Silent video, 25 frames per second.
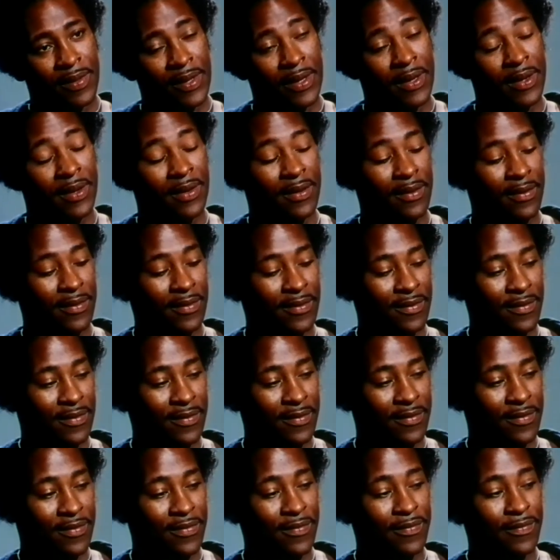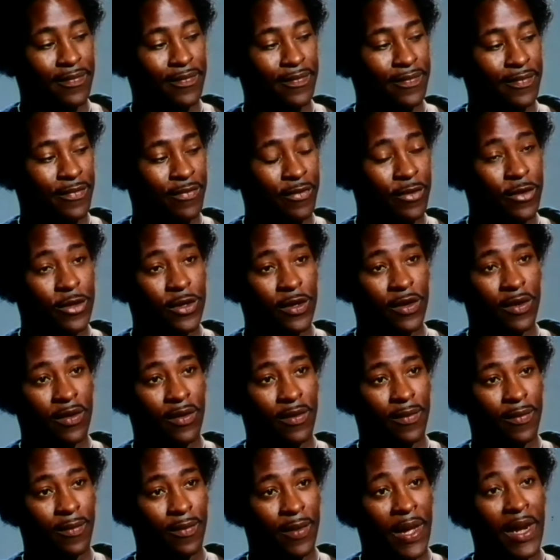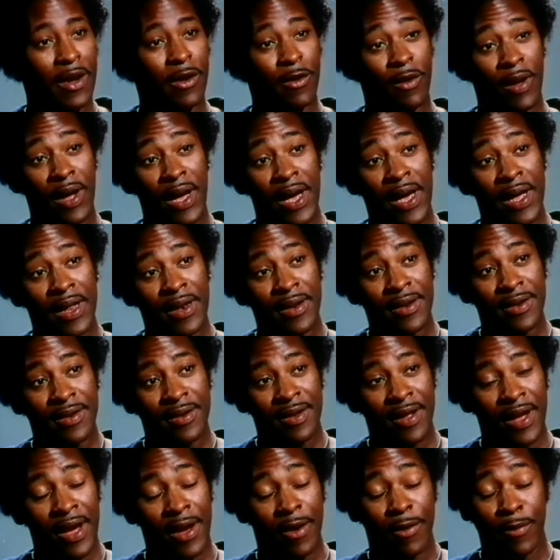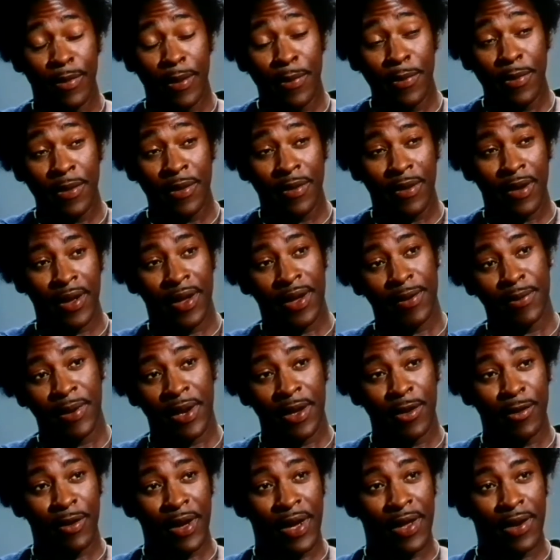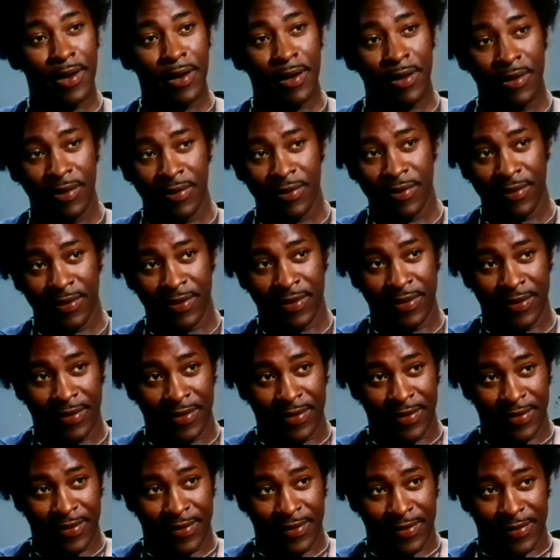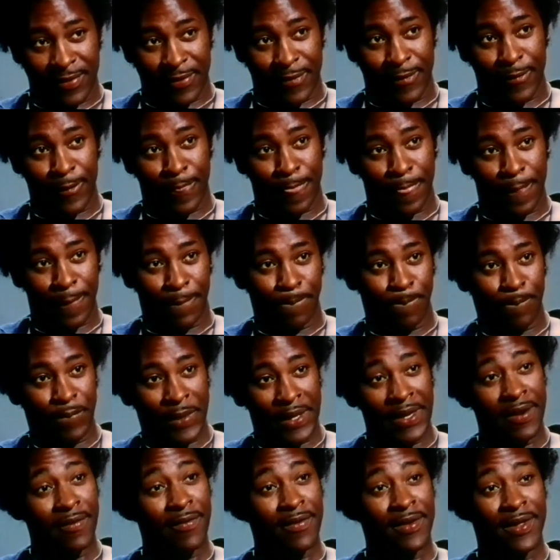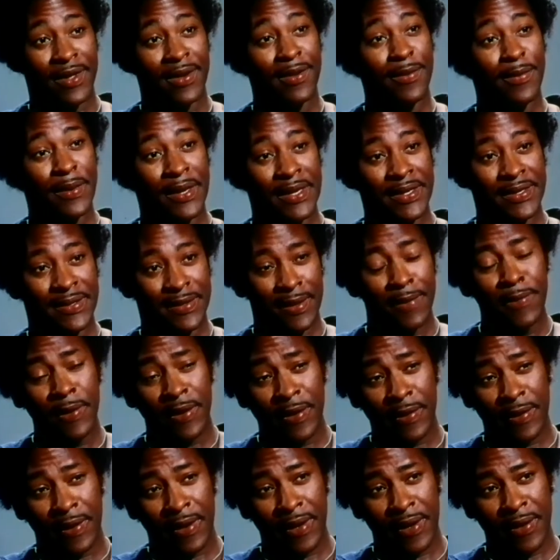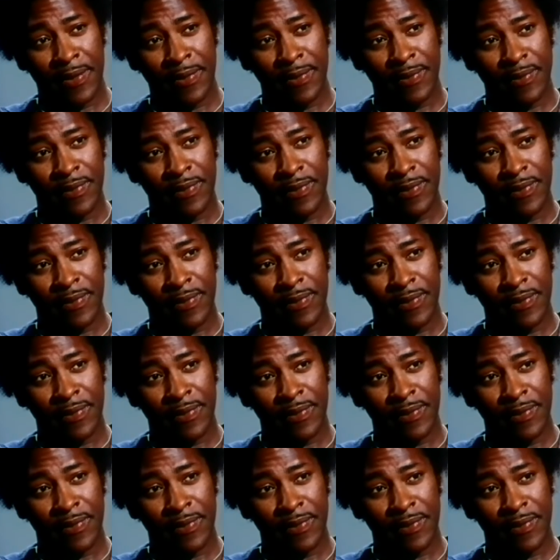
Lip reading: Yeah, for sure. I cried. I remember crying, but I cried alone. I never let anybody see me cry.